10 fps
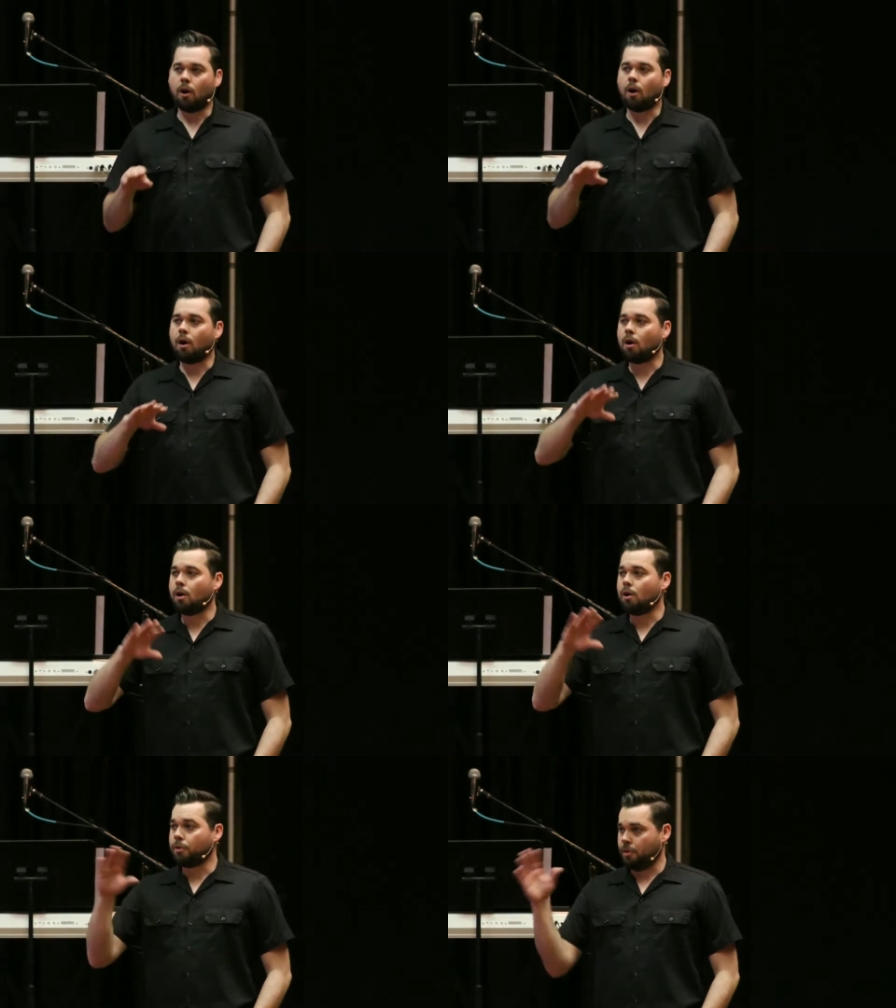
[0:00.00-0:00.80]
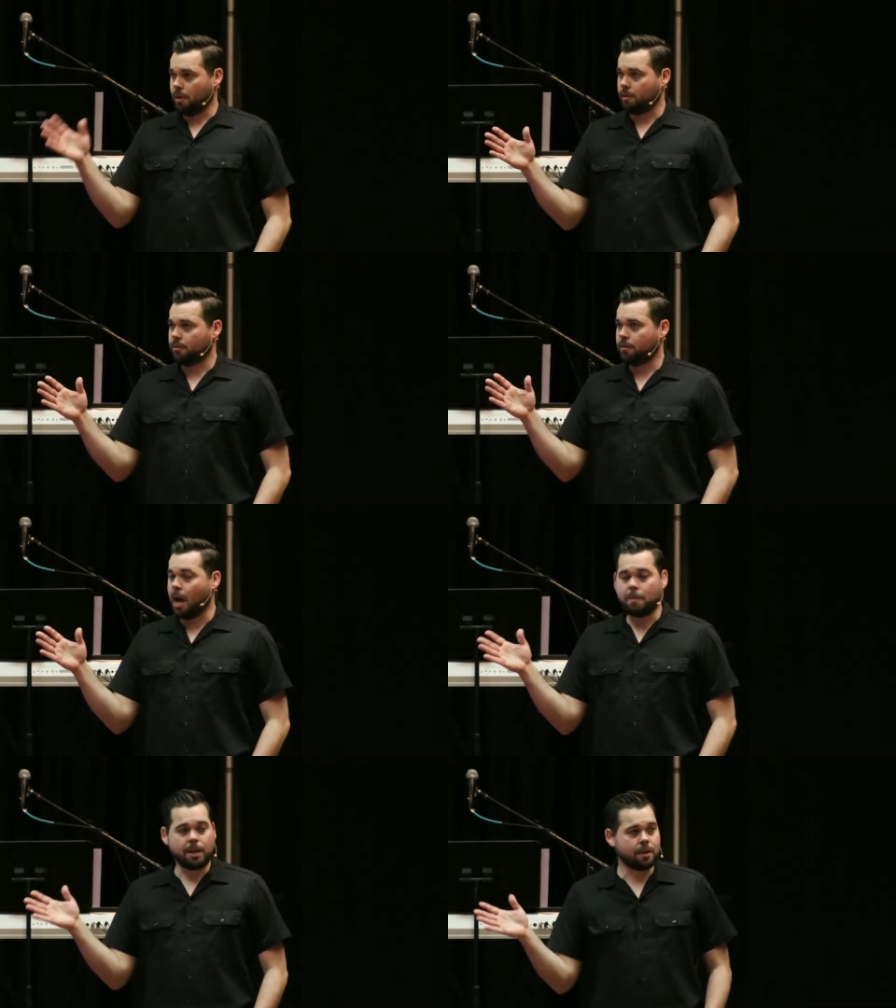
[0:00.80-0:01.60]
All things.
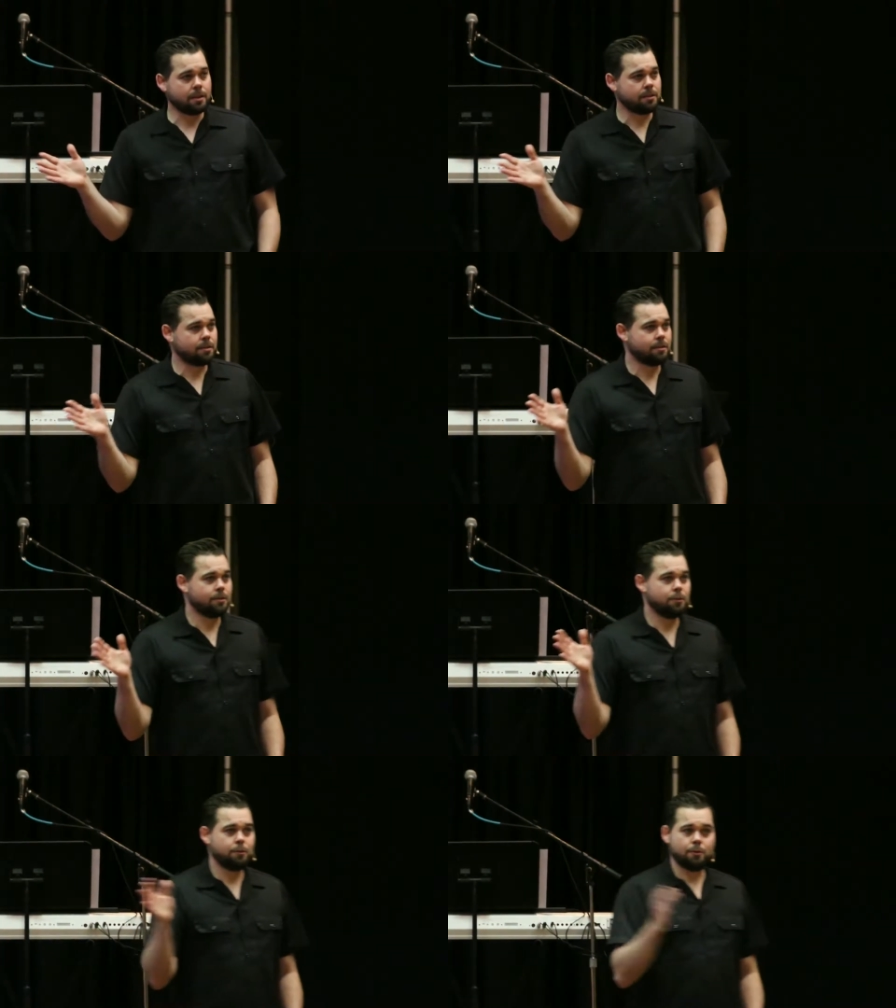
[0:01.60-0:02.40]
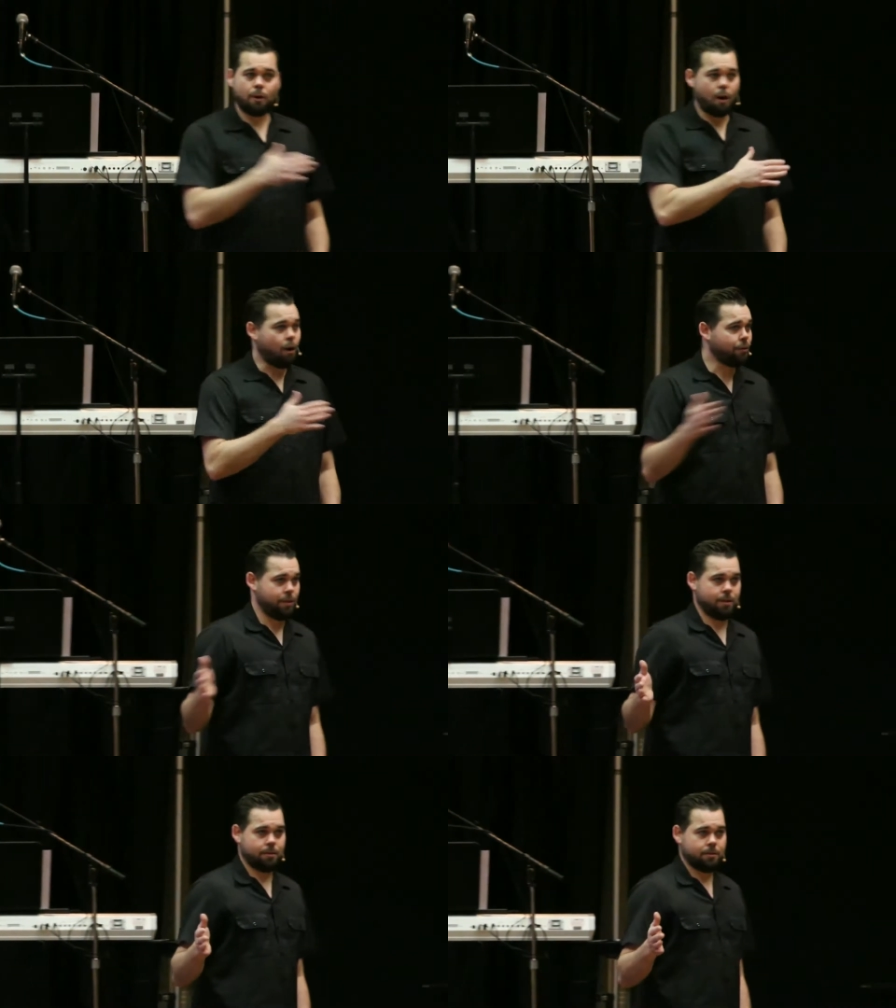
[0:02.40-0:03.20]
How many things? All
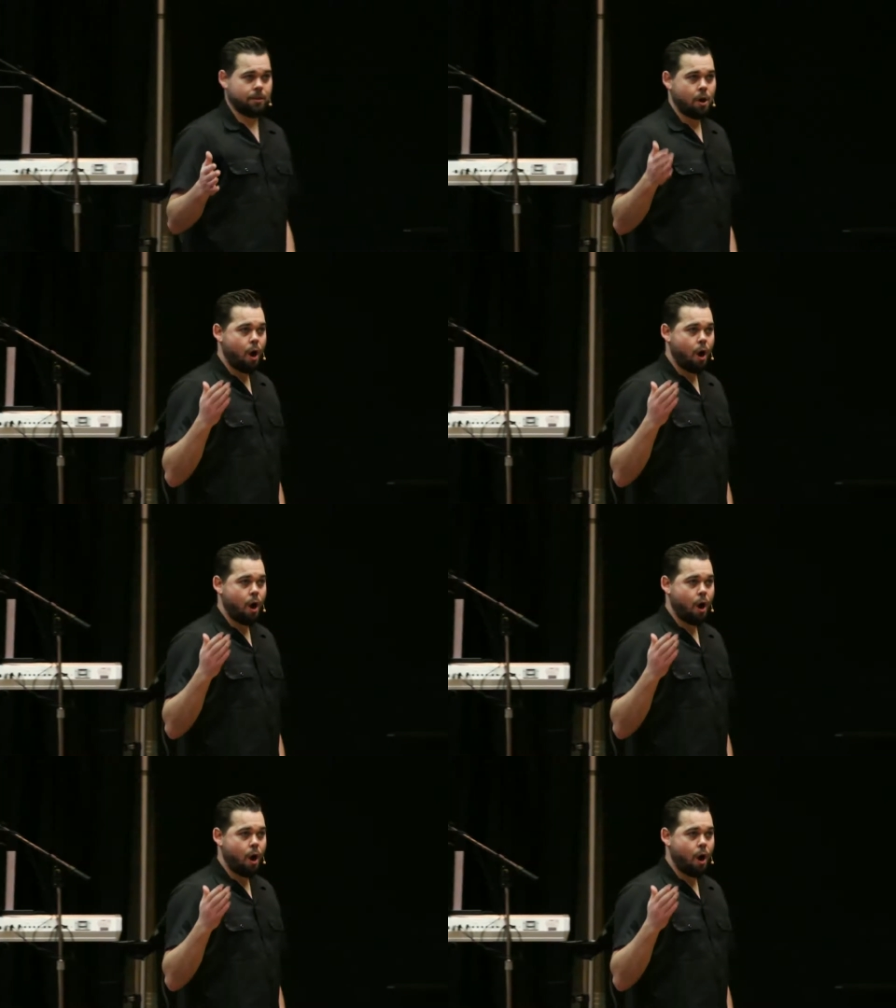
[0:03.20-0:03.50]
things.